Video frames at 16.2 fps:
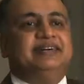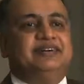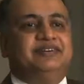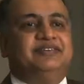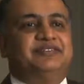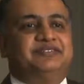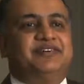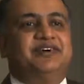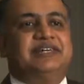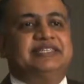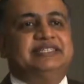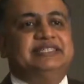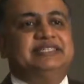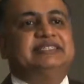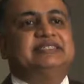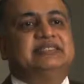of
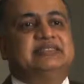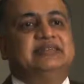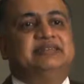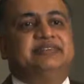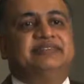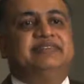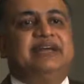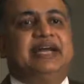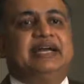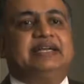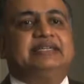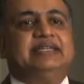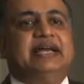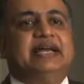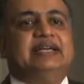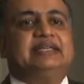course, is the
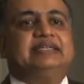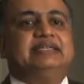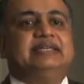fact that